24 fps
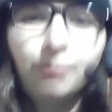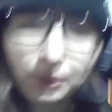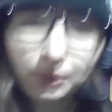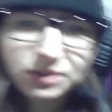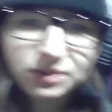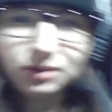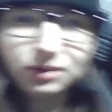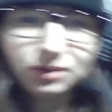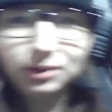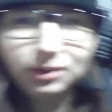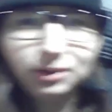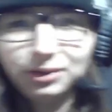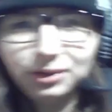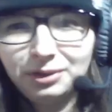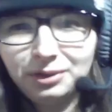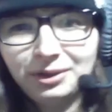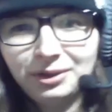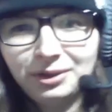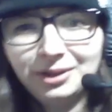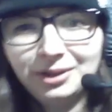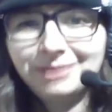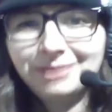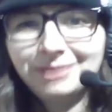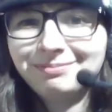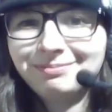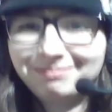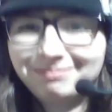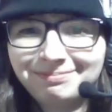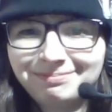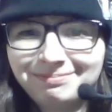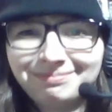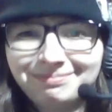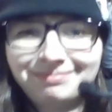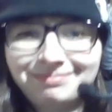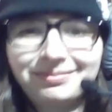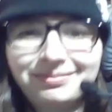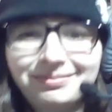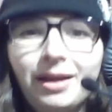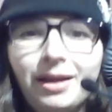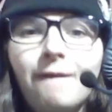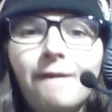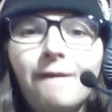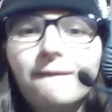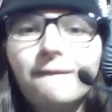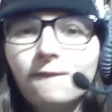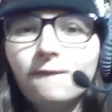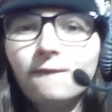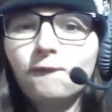Solar.
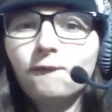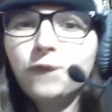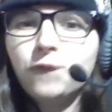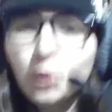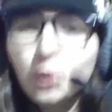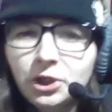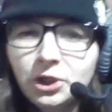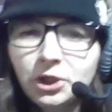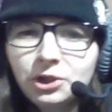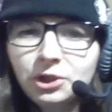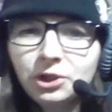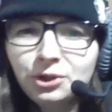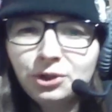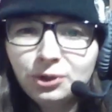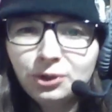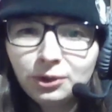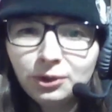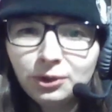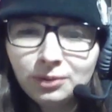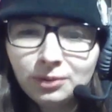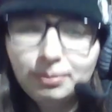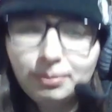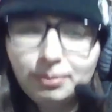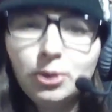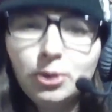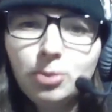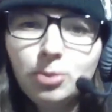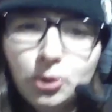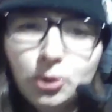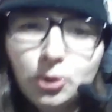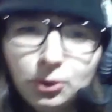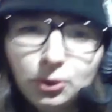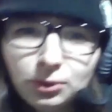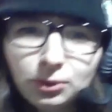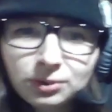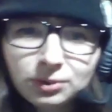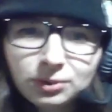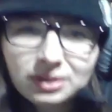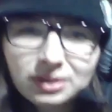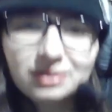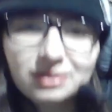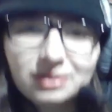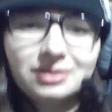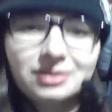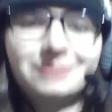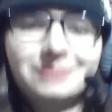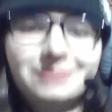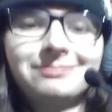For you,
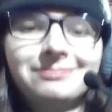Mamamoos.